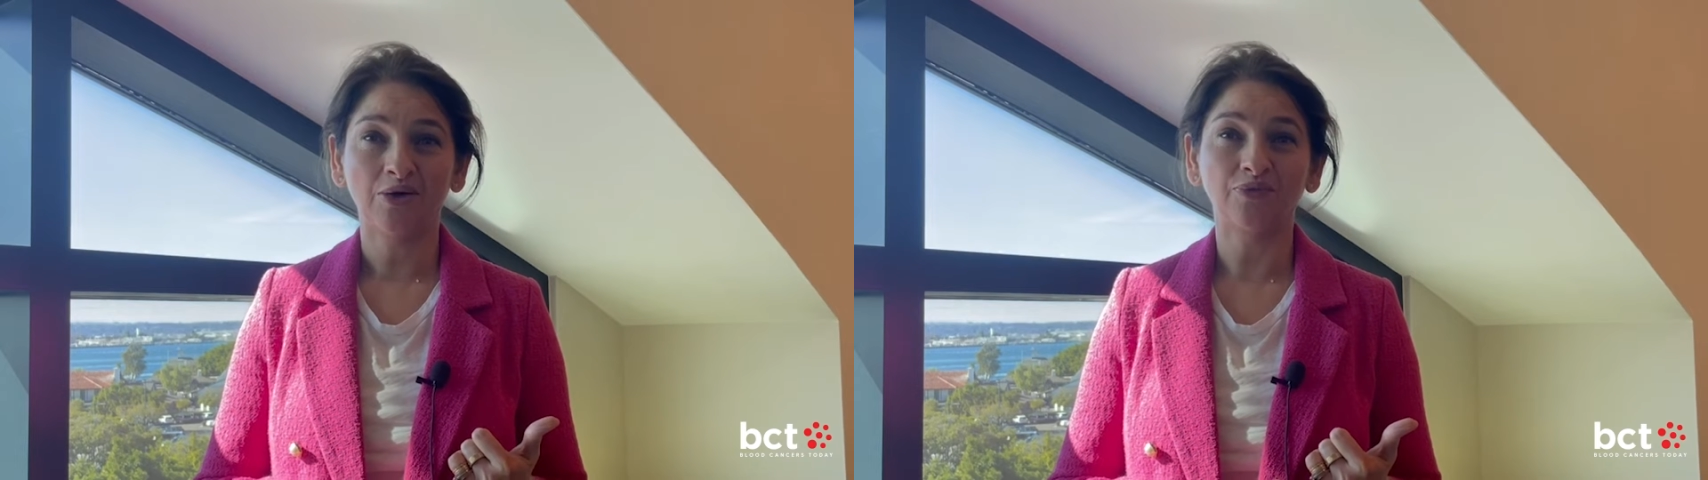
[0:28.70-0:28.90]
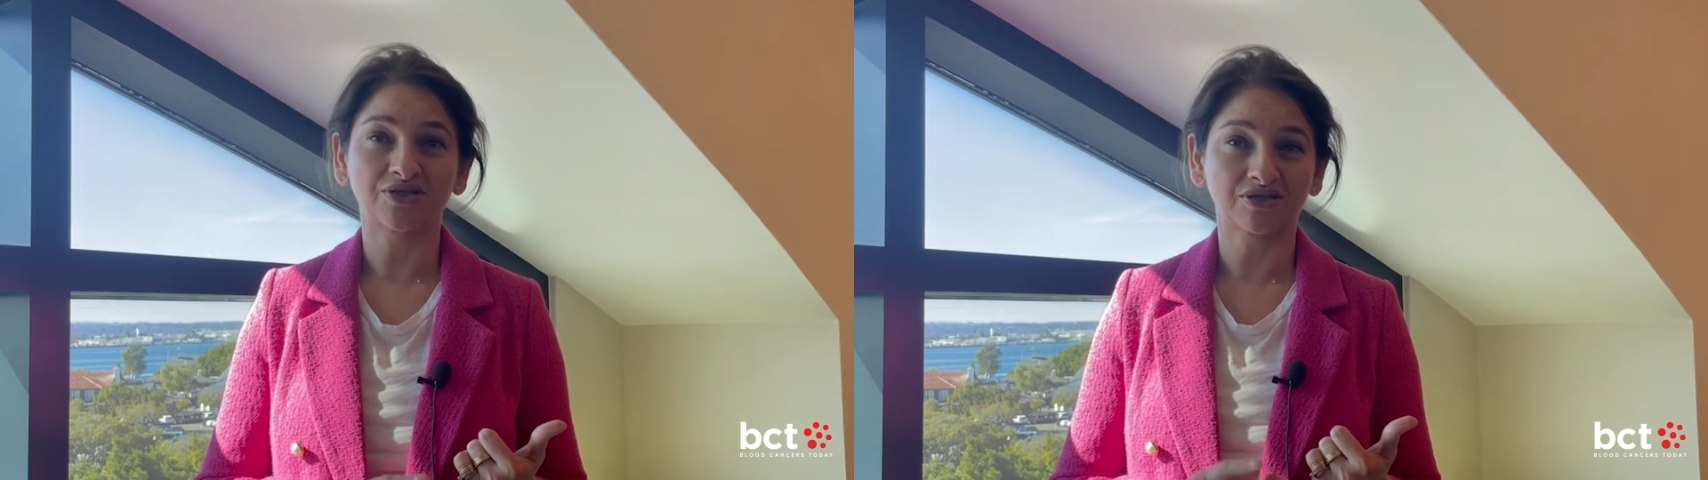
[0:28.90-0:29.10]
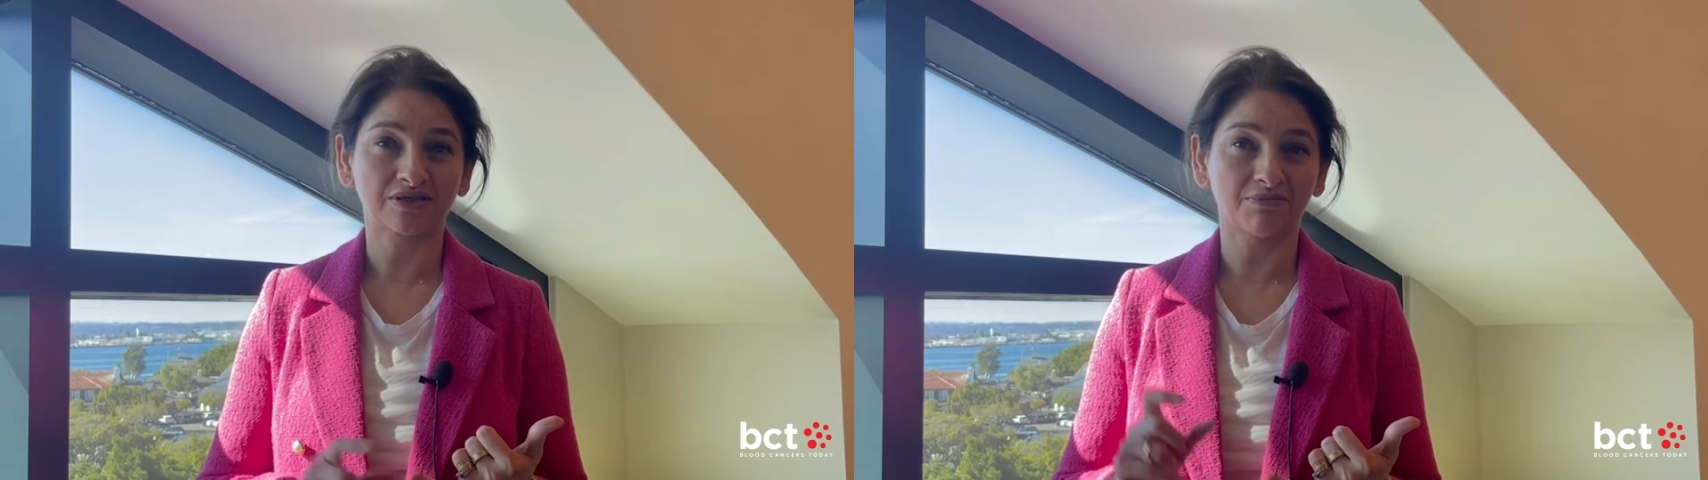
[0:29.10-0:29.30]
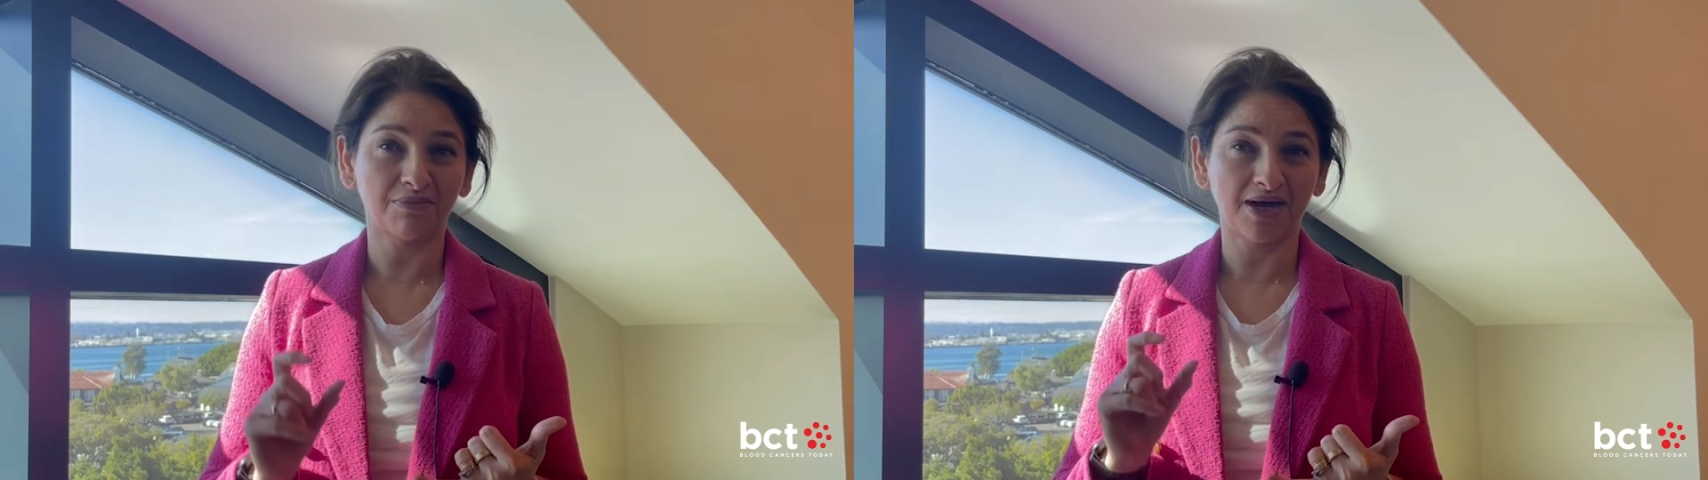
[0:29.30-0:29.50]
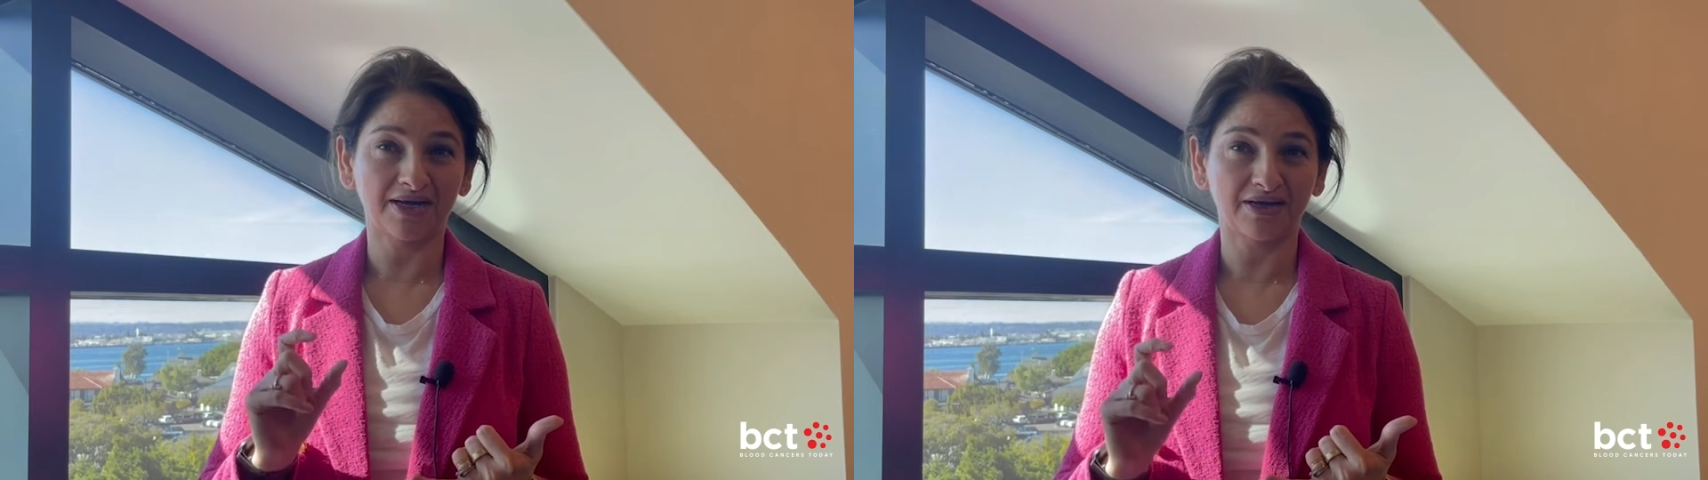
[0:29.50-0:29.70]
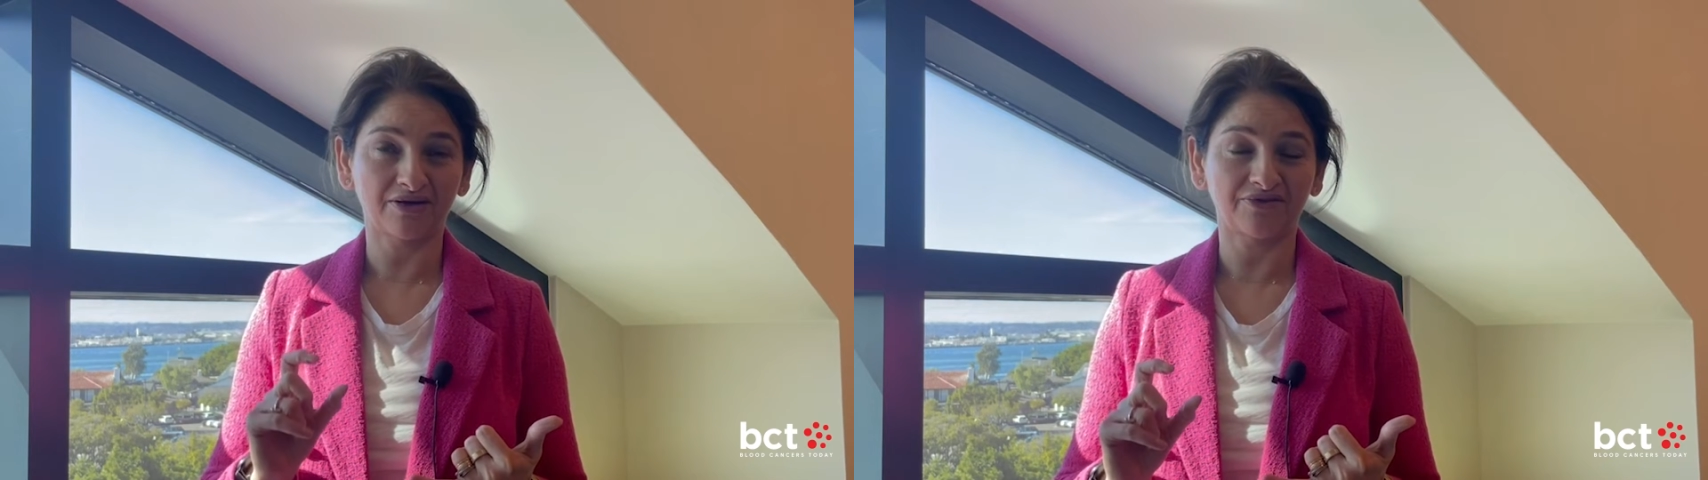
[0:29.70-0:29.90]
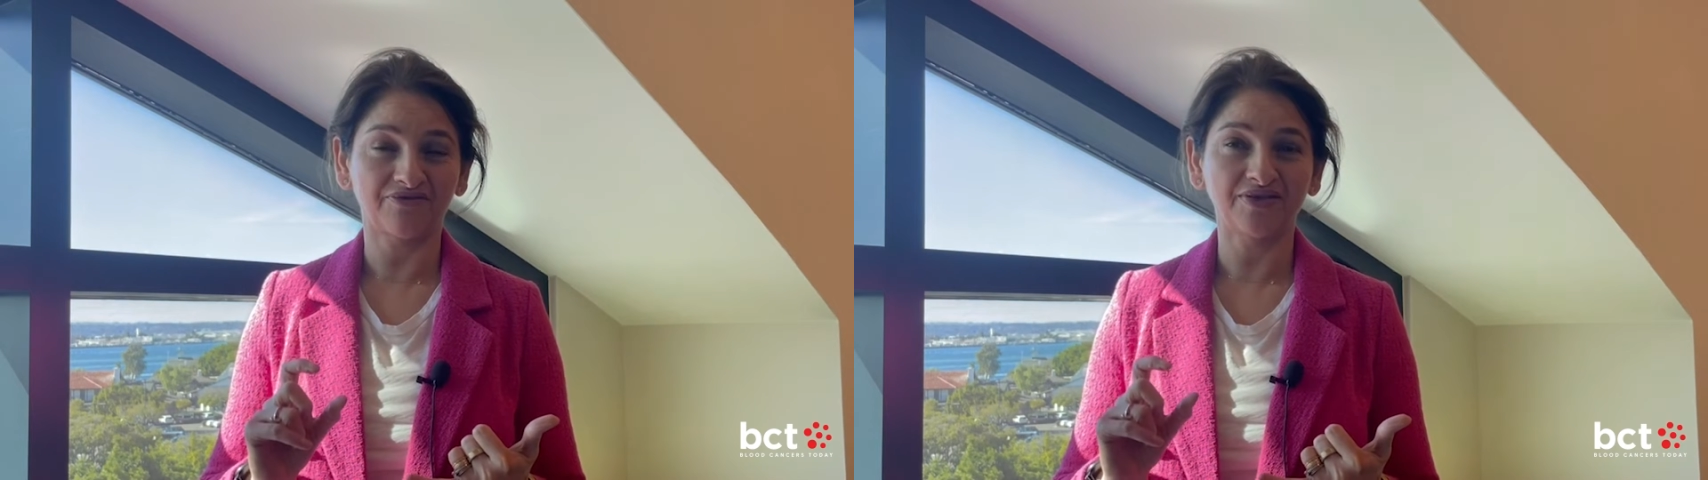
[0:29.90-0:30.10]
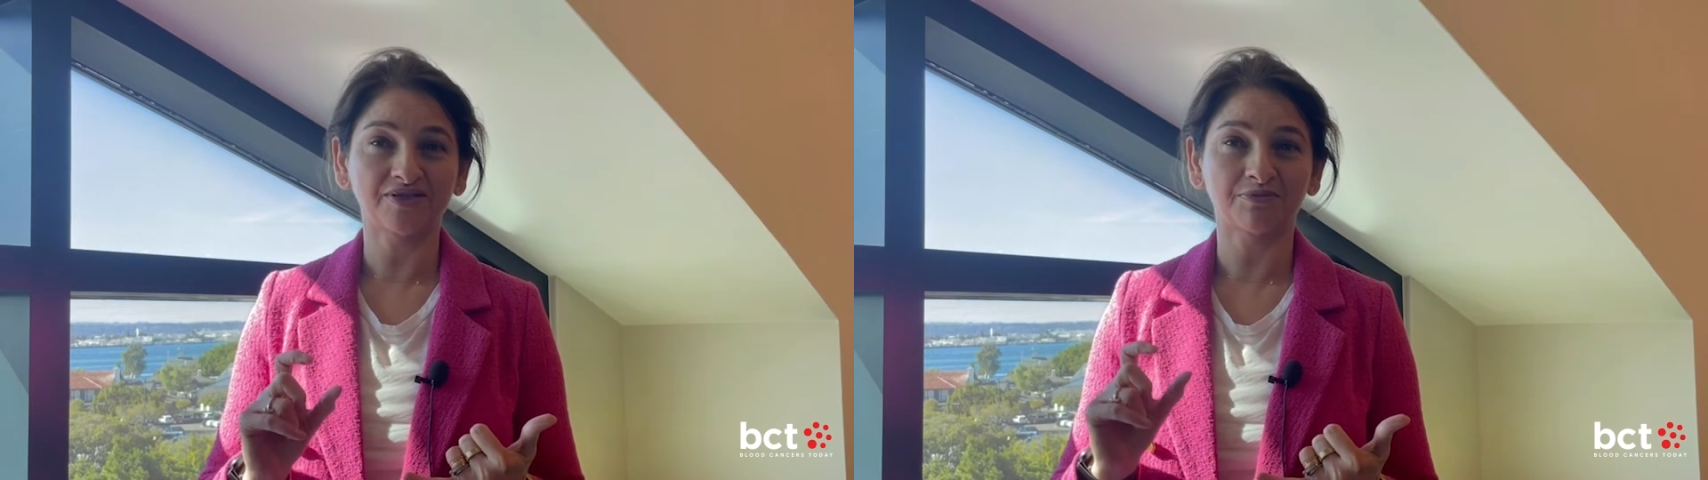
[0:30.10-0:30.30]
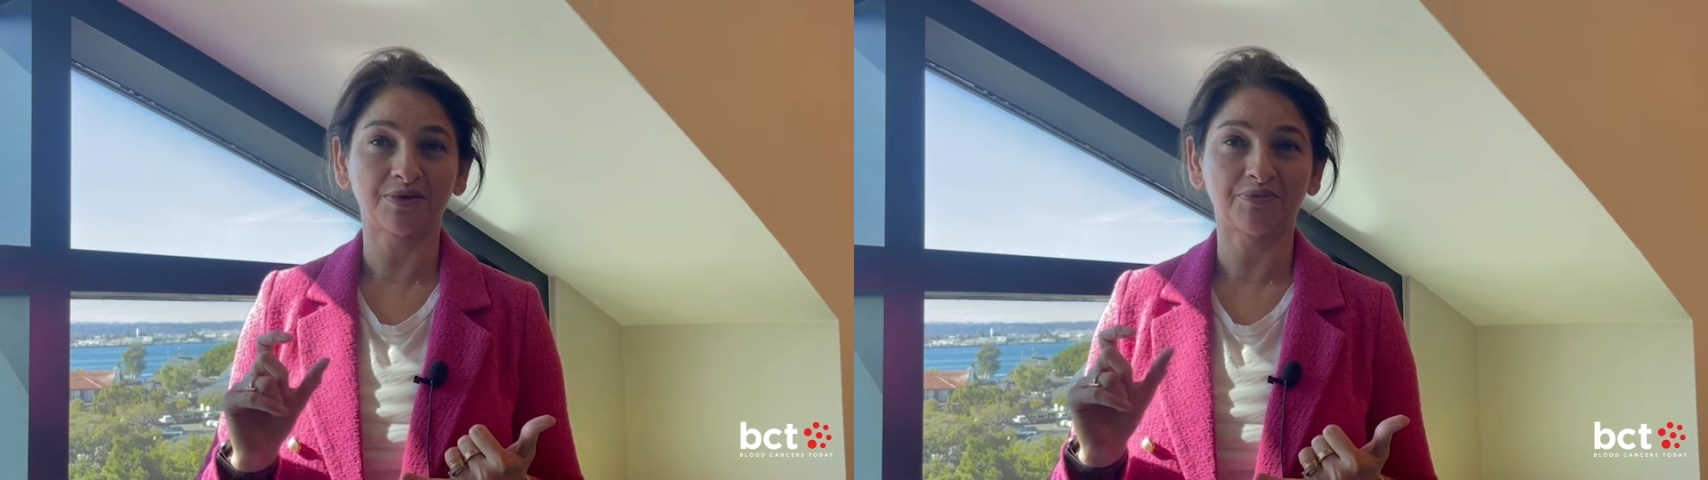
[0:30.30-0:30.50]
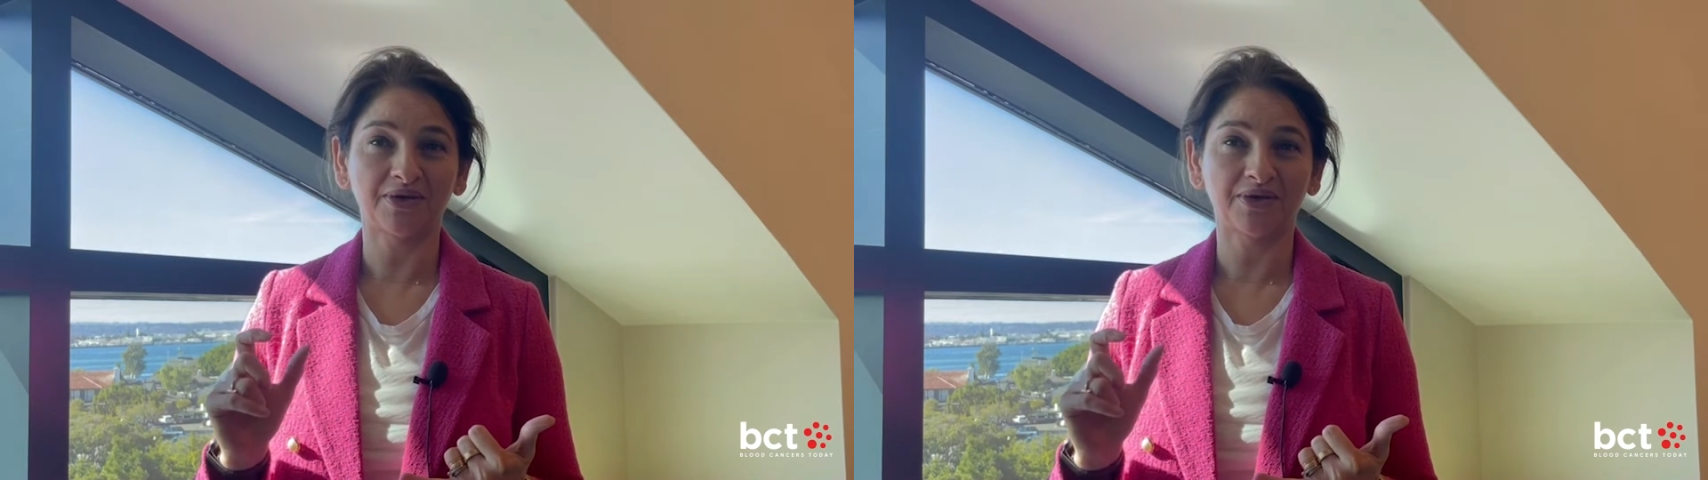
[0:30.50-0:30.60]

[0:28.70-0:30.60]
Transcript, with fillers: which is combining carfilzomib